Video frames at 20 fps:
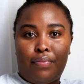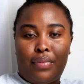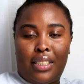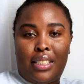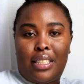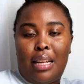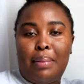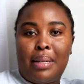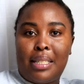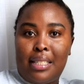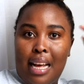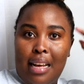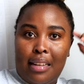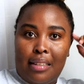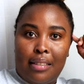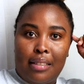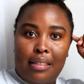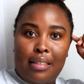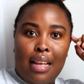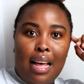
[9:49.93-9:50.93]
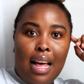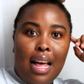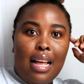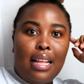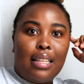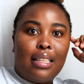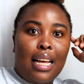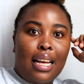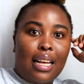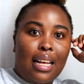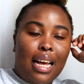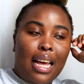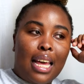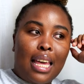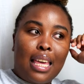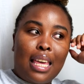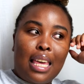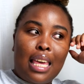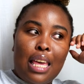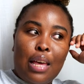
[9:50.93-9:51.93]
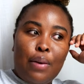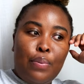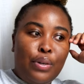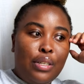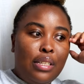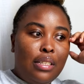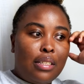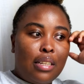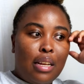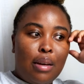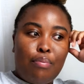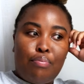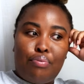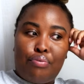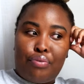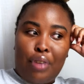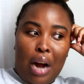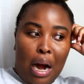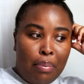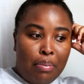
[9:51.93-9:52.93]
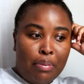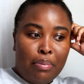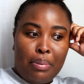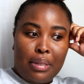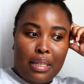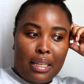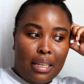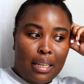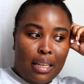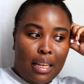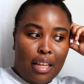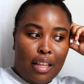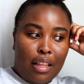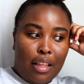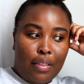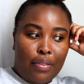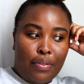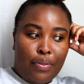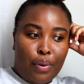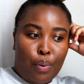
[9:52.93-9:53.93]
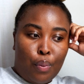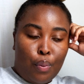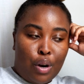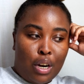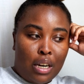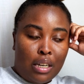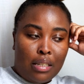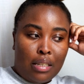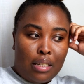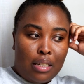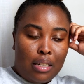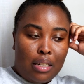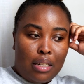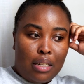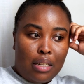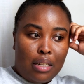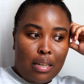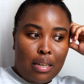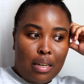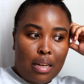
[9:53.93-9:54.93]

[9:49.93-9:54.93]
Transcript: Does that make sense? Like it was probably the worst